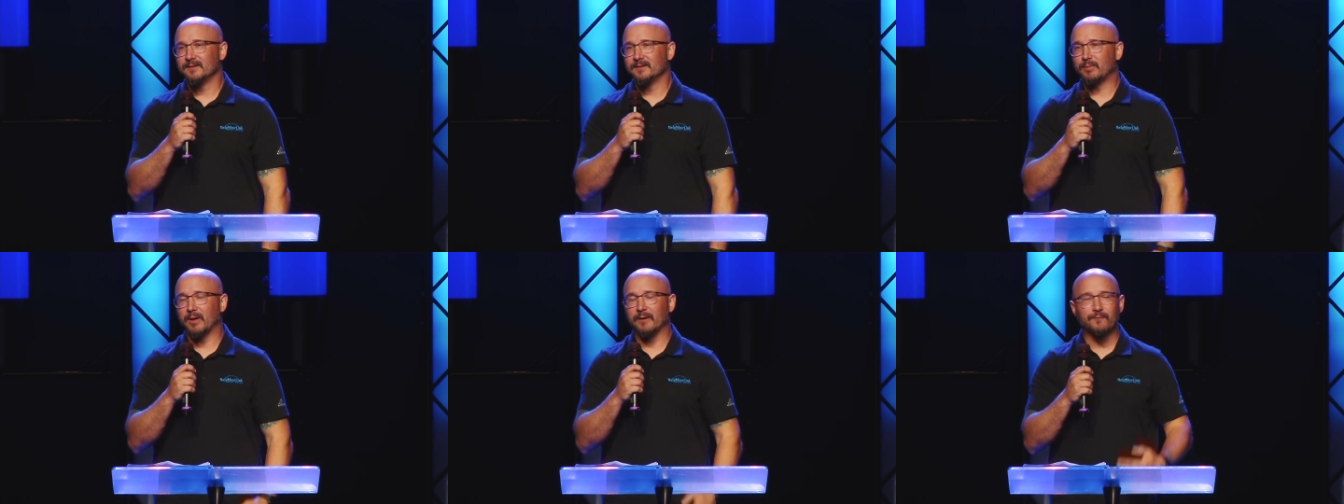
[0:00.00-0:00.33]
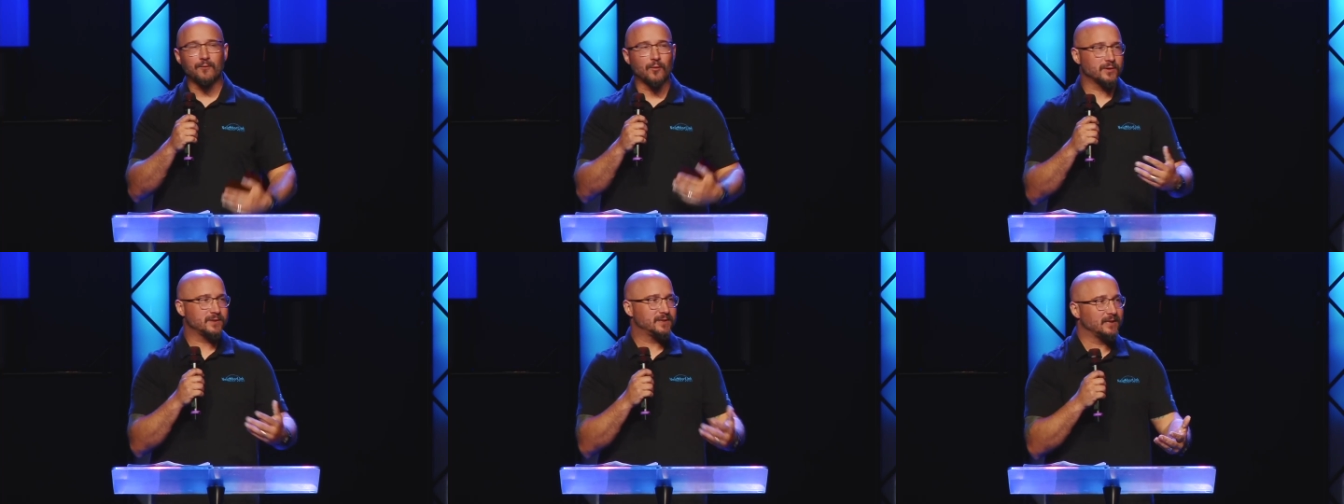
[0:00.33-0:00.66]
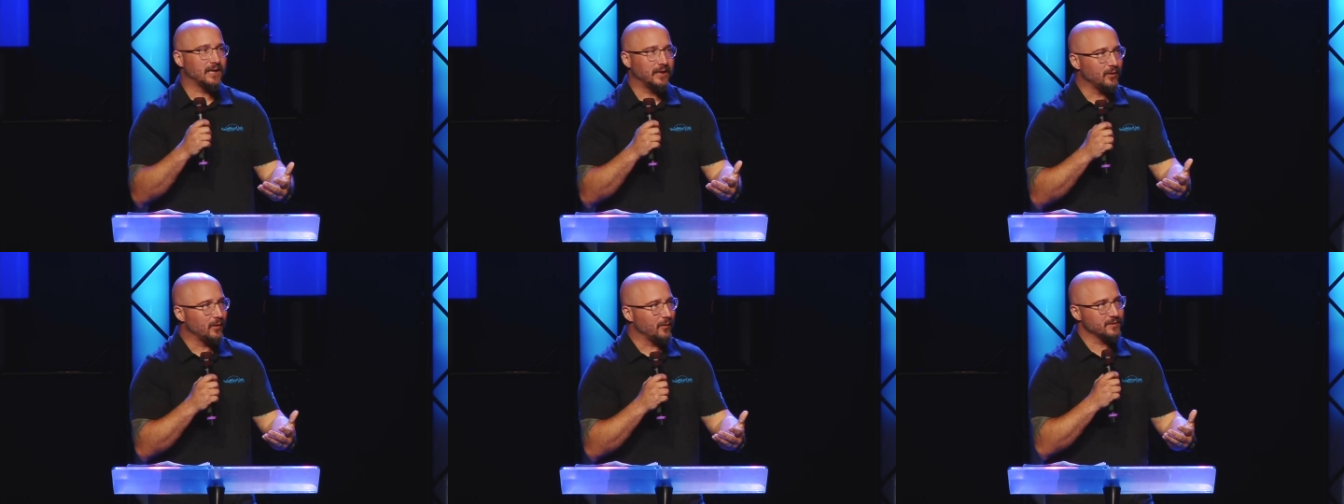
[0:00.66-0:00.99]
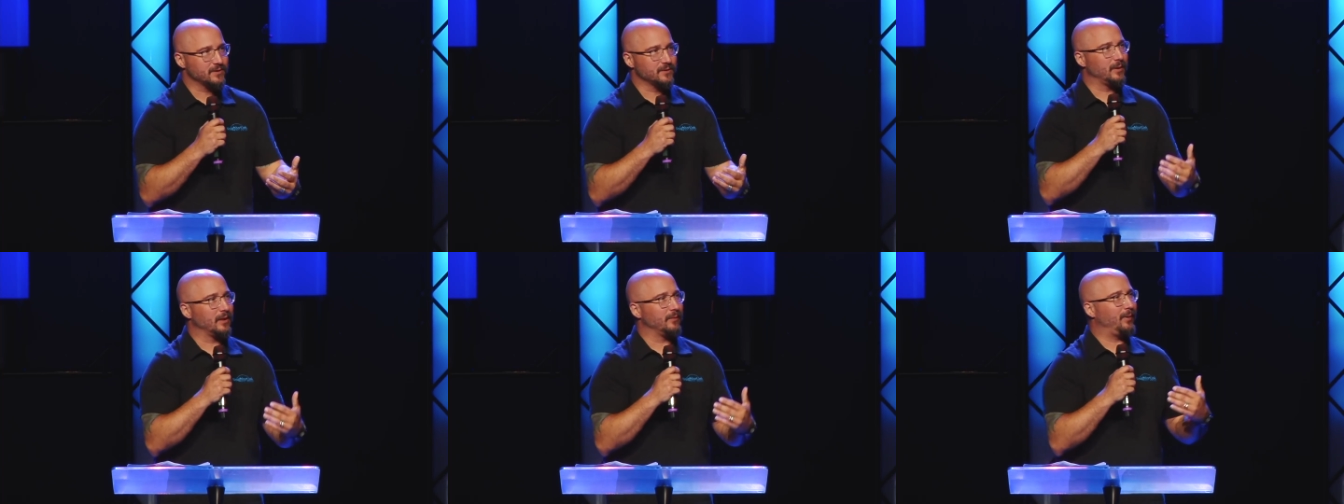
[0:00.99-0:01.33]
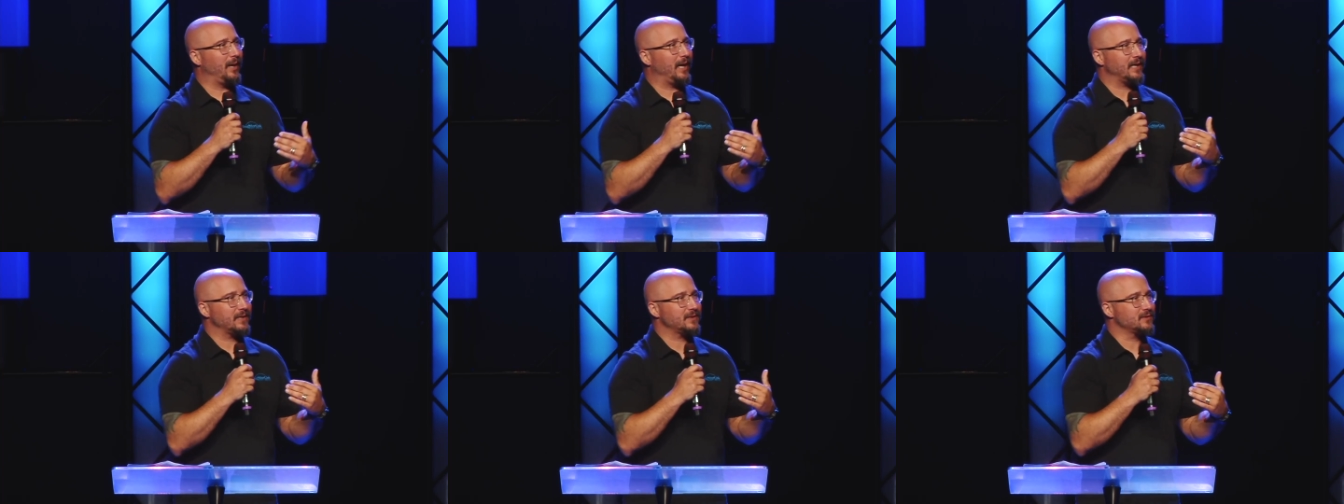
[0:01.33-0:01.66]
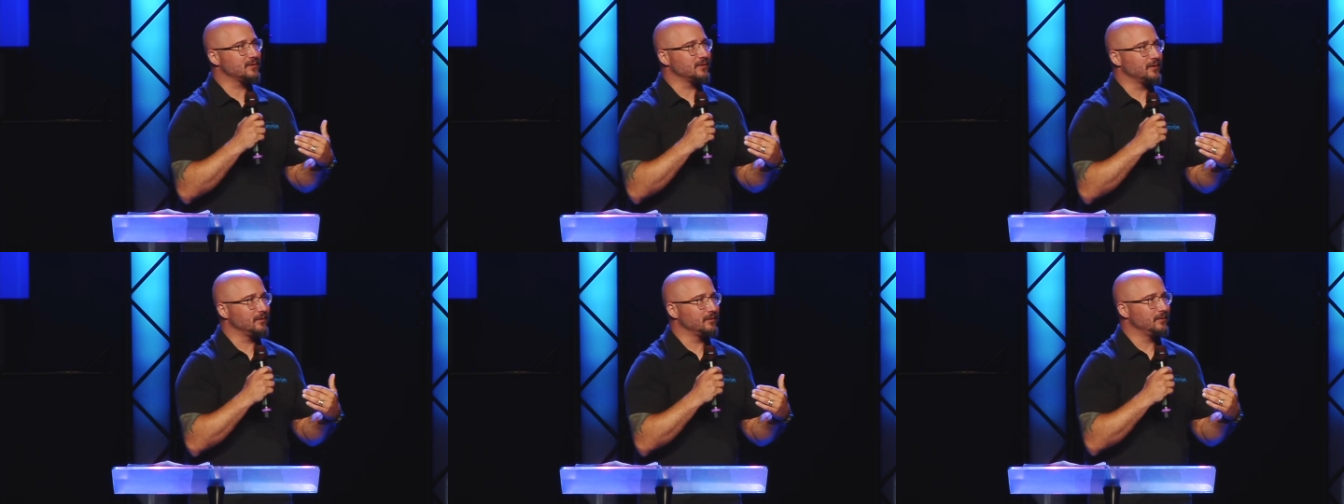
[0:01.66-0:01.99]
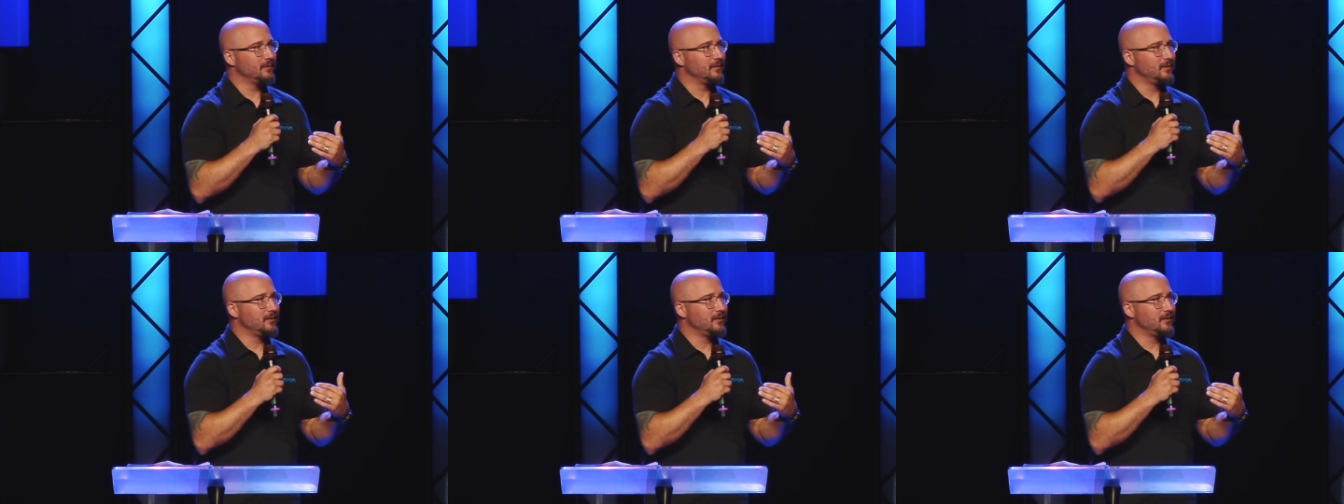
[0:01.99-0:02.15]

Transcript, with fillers: By 14, I knew I was going to be a pastor.